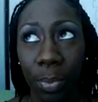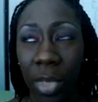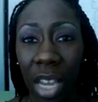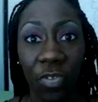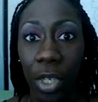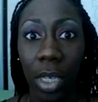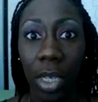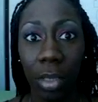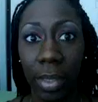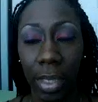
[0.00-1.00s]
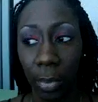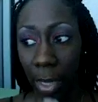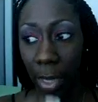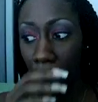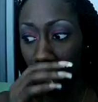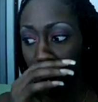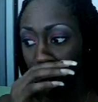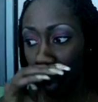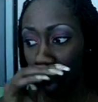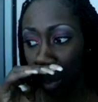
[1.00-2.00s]
Not for color anyway.
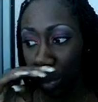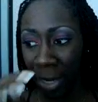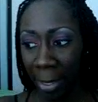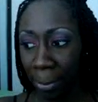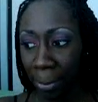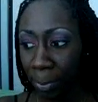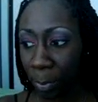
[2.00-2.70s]
But